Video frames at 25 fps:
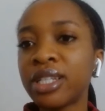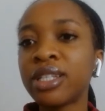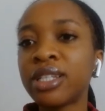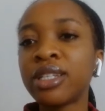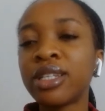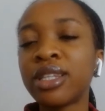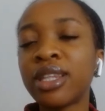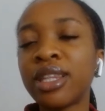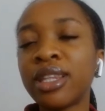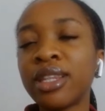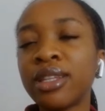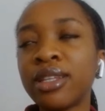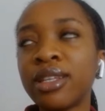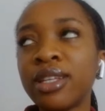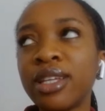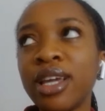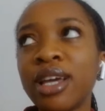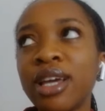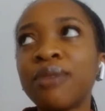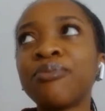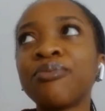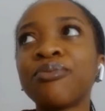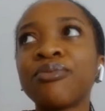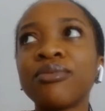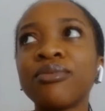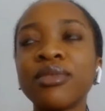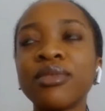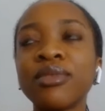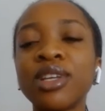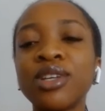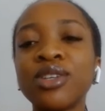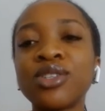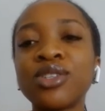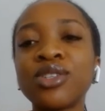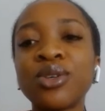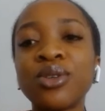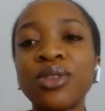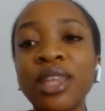And yeah,
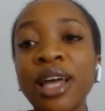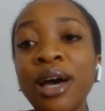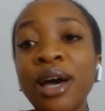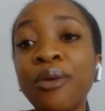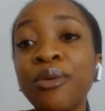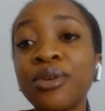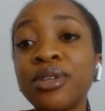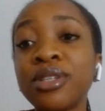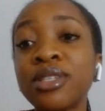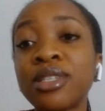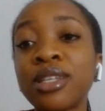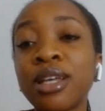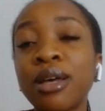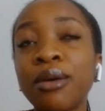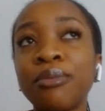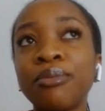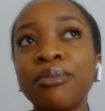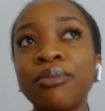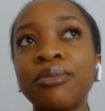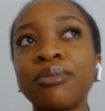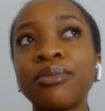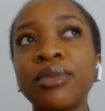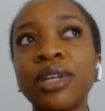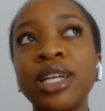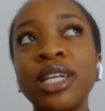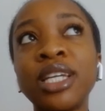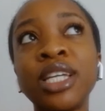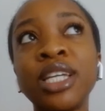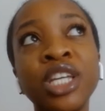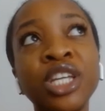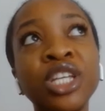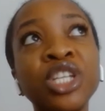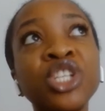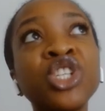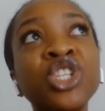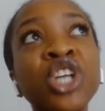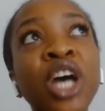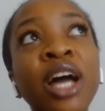so that was a
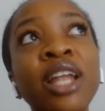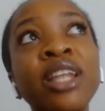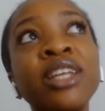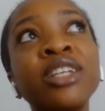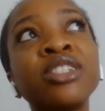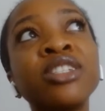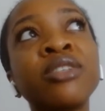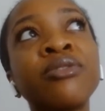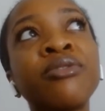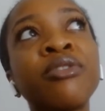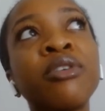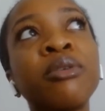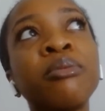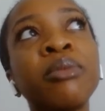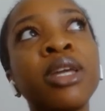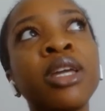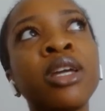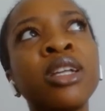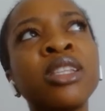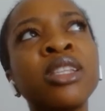key challenge for me,